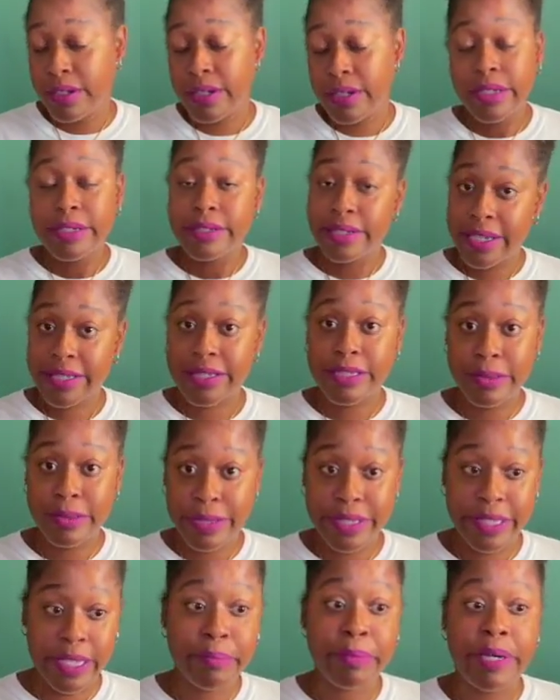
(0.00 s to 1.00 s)
Texas
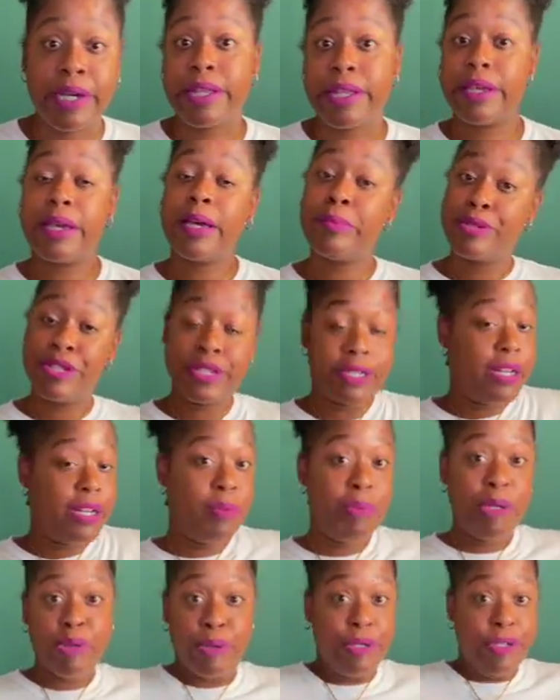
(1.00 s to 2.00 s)
wants that money. I'm just going to
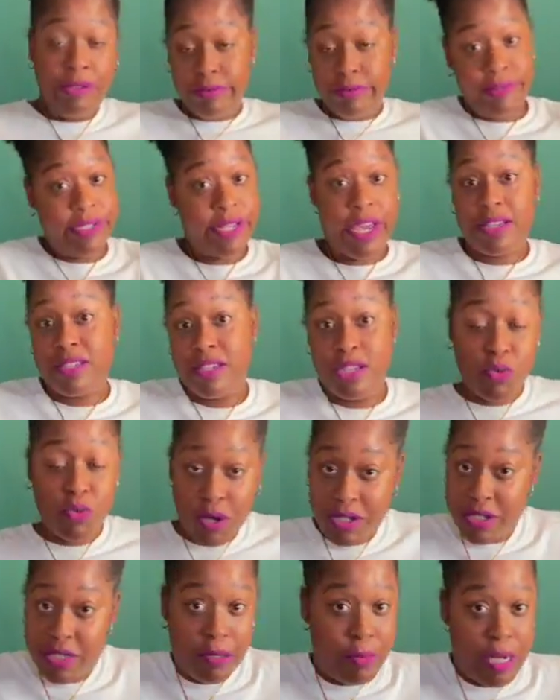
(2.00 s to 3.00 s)
be real. Texas
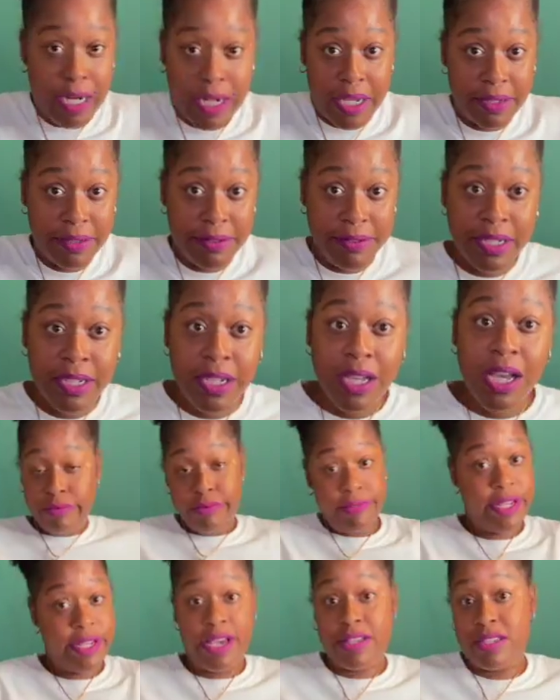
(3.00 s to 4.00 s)
wants the money.
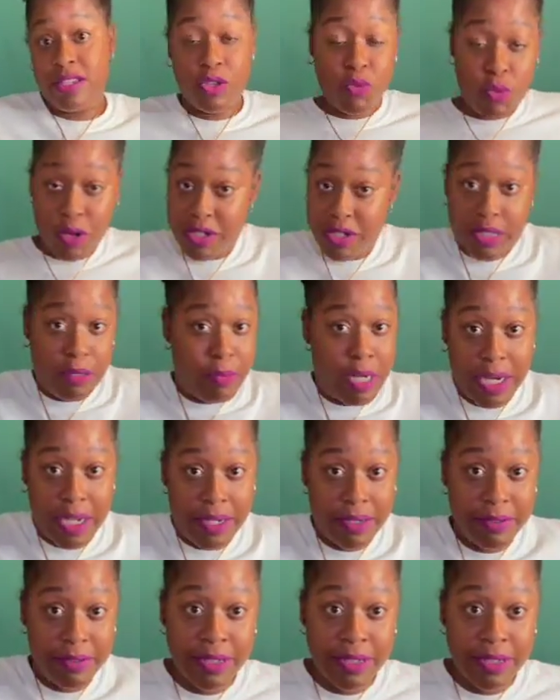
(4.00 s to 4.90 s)
Texas wants the money.